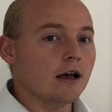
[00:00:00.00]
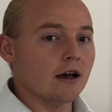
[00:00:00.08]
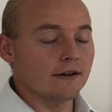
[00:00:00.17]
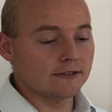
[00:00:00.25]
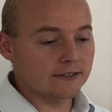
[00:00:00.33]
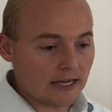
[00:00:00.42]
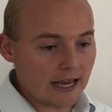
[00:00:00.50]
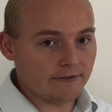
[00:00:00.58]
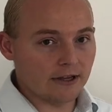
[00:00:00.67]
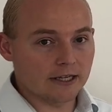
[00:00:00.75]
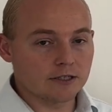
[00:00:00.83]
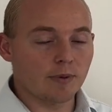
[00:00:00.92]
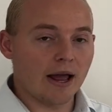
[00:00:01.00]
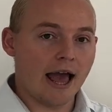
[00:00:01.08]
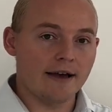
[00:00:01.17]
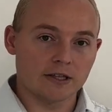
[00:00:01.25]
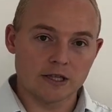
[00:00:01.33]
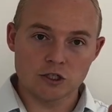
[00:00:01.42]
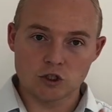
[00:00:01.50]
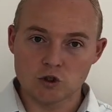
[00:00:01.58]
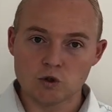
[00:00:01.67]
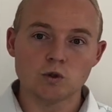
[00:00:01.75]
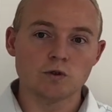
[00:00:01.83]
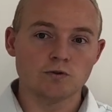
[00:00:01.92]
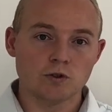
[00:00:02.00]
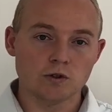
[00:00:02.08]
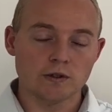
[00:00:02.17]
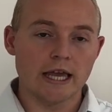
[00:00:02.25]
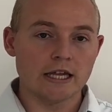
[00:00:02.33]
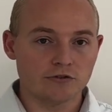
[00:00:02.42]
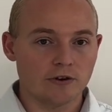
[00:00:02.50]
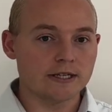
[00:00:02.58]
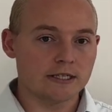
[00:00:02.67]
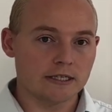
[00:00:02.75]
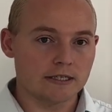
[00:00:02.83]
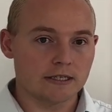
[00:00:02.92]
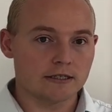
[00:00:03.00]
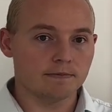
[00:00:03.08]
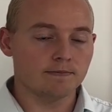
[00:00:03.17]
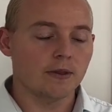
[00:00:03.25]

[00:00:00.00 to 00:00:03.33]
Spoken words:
of savings by having this dual fuel HVAC system.